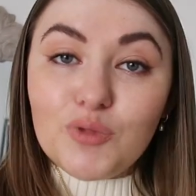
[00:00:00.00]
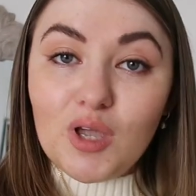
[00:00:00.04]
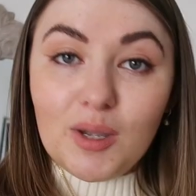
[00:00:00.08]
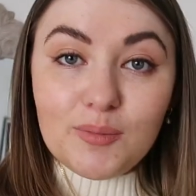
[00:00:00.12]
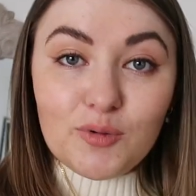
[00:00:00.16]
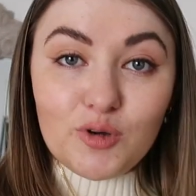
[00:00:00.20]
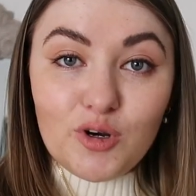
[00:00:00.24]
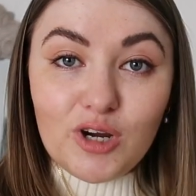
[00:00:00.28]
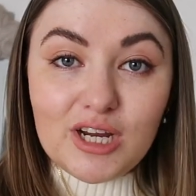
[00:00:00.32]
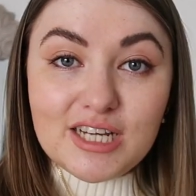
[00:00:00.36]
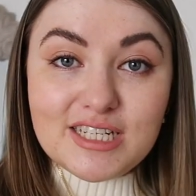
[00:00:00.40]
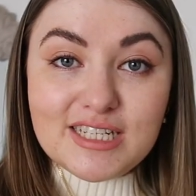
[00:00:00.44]

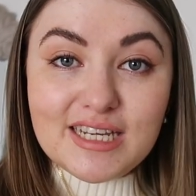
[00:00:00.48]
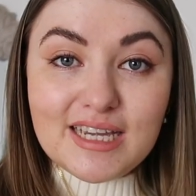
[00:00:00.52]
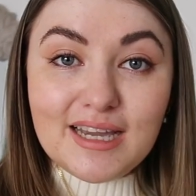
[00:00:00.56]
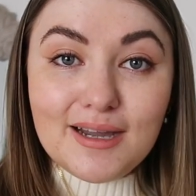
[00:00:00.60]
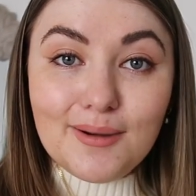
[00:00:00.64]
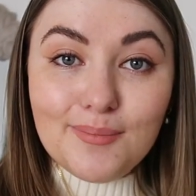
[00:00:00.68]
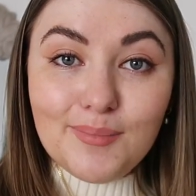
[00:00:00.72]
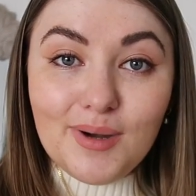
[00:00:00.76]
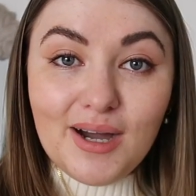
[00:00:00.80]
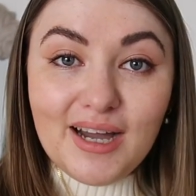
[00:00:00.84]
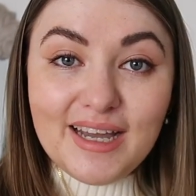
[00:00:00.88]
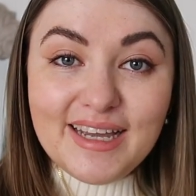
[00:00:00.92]
I'm
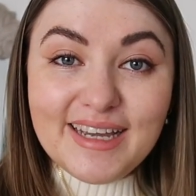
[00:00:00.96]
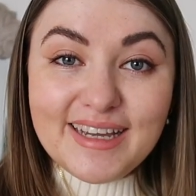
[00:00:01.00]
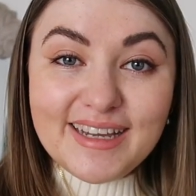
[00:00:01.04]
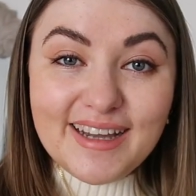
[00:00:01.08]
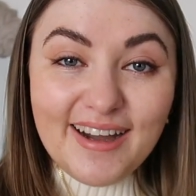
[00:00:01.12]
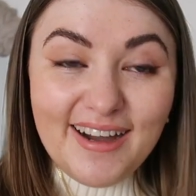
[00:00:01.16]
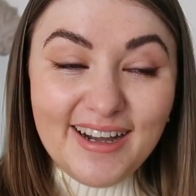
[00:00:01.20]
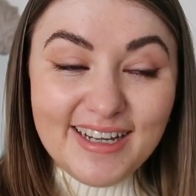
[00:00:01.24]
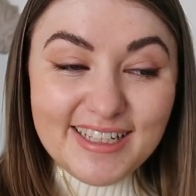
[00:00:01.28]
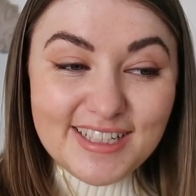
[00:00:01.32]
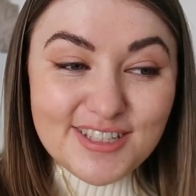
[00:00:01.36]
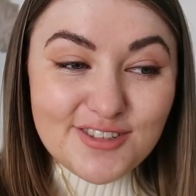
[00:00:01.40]
creating my
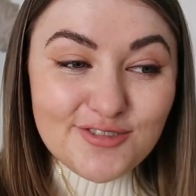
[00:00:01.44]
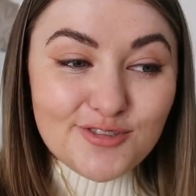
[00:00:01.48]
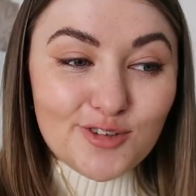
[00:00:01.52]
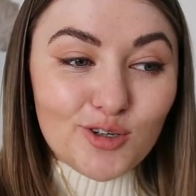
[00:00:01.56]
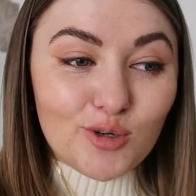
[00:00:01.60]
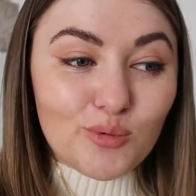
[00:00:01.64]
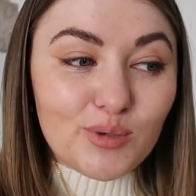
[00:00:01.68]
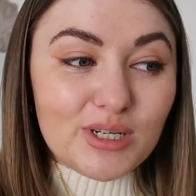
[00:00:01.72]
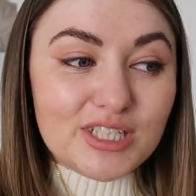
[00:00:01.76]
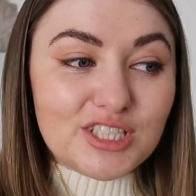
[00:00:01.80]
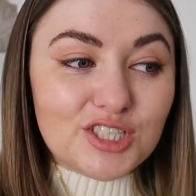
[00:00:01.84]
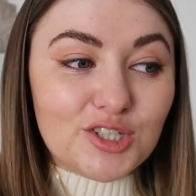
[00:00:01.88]
guides
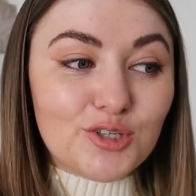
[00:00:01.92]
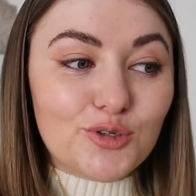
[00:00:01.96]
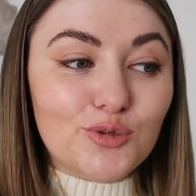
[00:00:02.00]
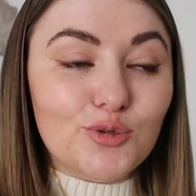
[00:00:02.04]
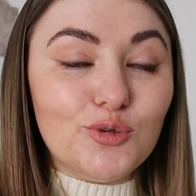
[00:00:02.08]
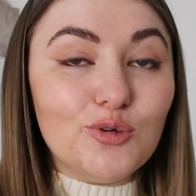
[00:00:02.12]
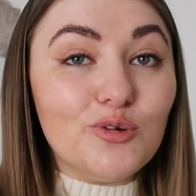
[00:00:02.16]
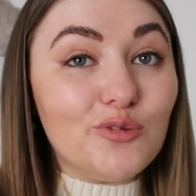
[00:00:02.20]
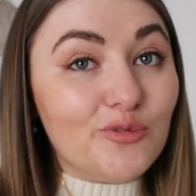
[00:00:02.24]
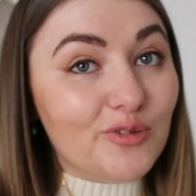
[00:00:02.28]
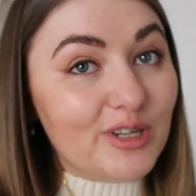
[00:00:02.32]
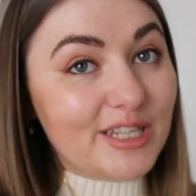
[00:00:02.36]
for, which are
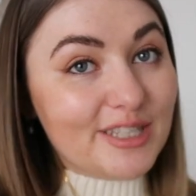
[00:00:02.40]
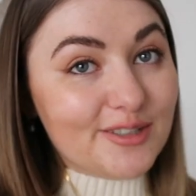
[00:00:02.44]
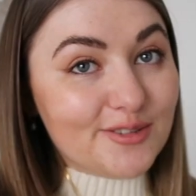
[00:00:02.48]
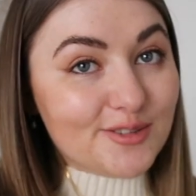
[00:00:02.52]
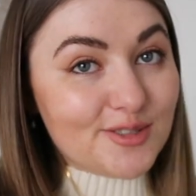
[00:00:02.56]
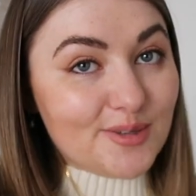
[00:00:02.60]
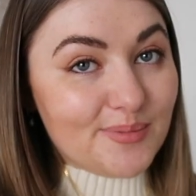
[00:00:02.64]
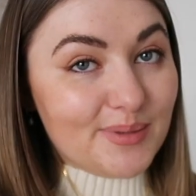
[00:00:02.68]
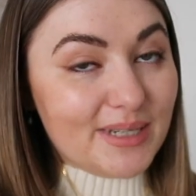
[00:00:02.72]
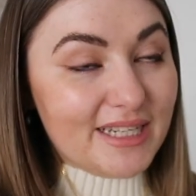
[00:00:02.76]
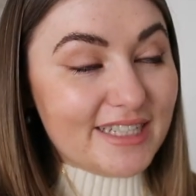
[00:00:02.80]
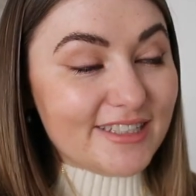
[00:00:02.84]
all
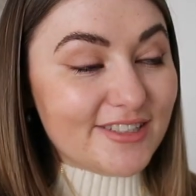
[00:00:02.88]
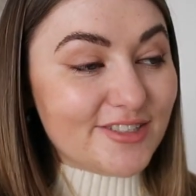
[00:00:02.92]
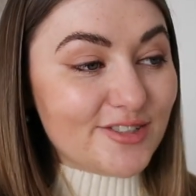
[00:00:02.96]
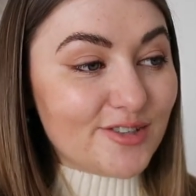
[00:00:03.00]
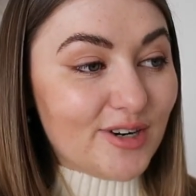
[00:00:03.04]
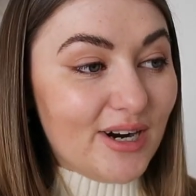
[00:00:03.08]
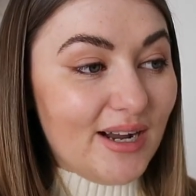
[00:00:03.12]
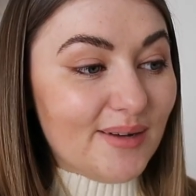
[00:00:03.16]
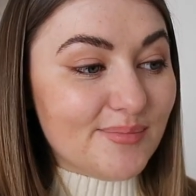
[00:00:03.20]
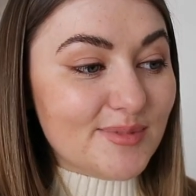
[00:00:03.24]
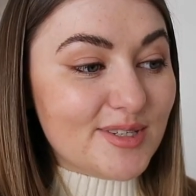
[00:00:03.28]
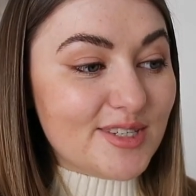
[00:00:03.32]
reels on my
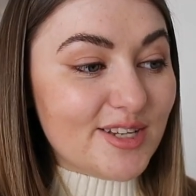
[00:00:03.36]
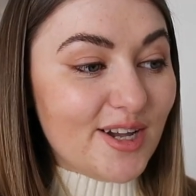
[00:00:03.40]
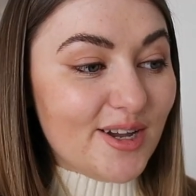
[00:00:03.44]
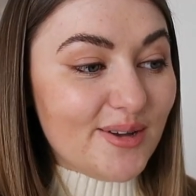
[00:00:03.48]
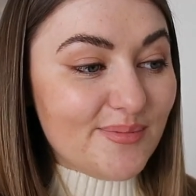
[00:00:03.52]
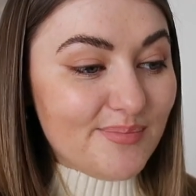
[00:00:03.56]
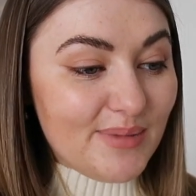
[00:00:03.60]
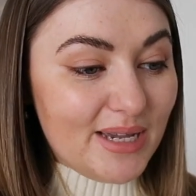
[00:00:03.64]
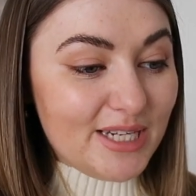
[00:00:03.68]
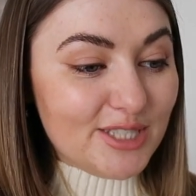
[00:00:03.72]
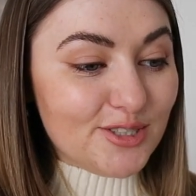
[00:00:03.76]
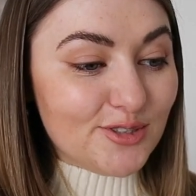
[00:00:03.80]
Instagram.
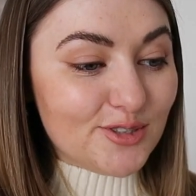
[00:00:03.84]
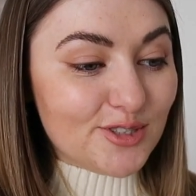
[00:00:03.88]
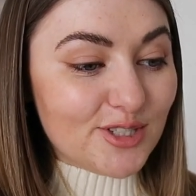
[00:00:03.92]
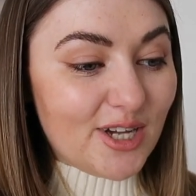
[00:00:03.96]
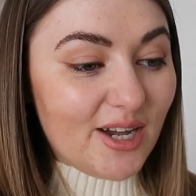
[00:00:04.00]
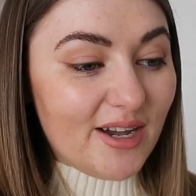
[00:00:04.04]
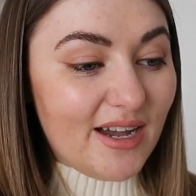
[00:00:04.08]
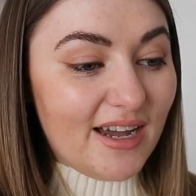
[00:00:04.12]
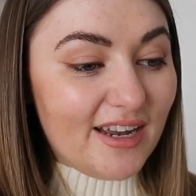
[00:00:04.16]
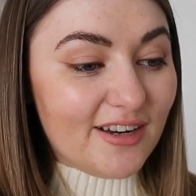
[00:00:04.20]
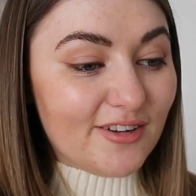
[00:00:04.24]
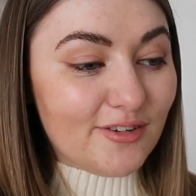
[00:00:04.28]
So make sure to
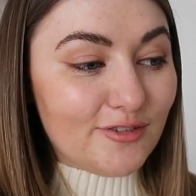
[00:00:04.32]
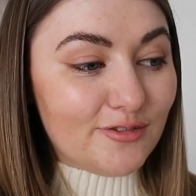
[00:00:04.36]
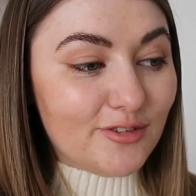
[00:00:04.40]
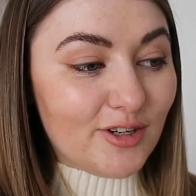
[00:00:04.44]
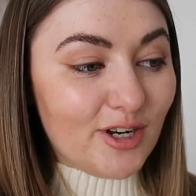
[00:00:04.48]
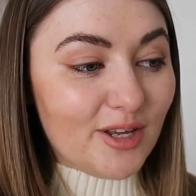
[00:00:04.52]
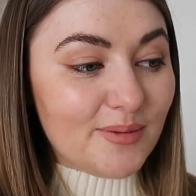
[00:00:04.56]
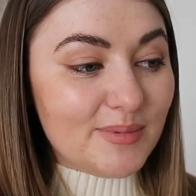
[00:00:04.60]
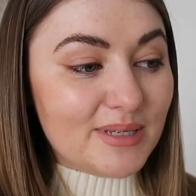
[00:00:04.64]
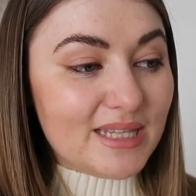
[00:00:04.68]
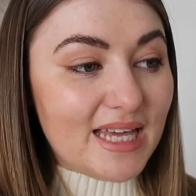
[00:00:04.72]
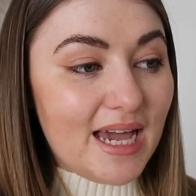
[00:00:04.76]
go and
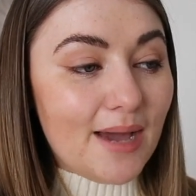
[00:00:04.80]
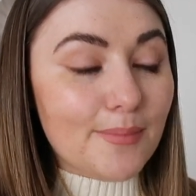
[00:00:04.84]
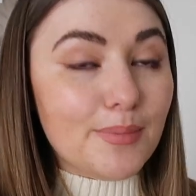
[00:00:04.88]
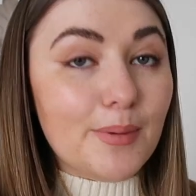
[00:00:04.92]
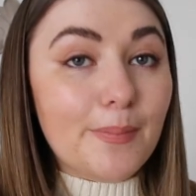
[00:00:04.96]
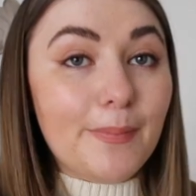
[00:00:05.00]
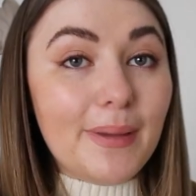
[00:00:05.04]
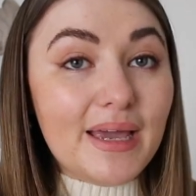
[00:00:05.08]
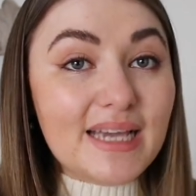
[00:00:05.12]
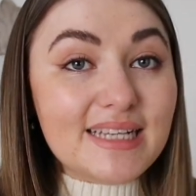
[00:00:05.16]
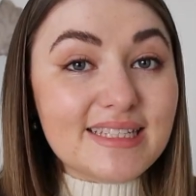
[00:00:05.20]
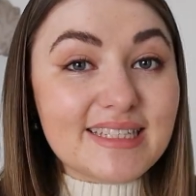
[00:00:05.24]
follow me there.
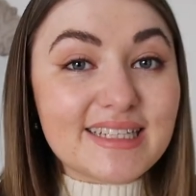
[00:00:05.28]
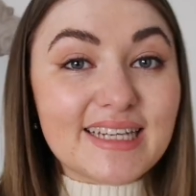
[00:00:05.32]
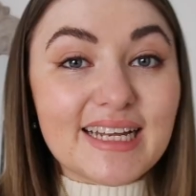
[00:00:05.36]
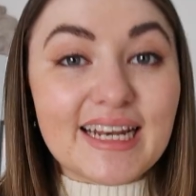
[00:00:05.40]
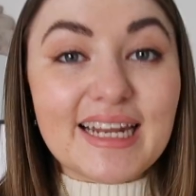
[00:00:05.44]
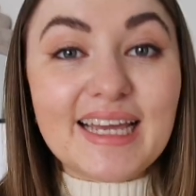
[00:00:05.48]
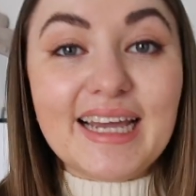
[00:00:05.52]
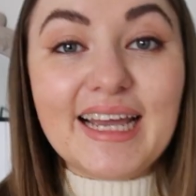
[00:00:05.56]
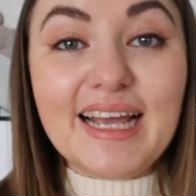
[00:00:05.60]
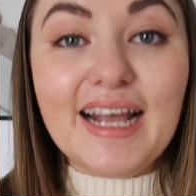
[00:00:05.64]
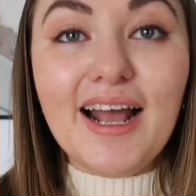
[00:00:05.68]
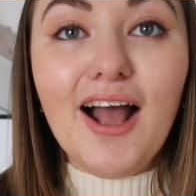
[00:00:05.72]
But
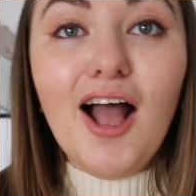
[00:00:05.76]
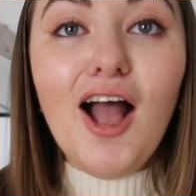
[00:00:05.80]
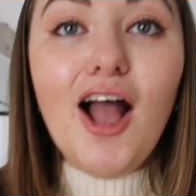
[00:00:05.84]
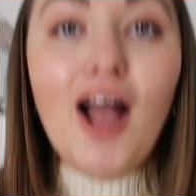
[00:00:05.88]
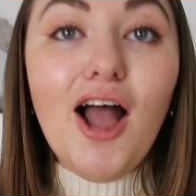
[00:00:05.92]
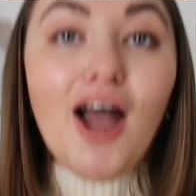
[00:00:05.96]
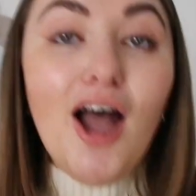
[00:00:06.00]
basically,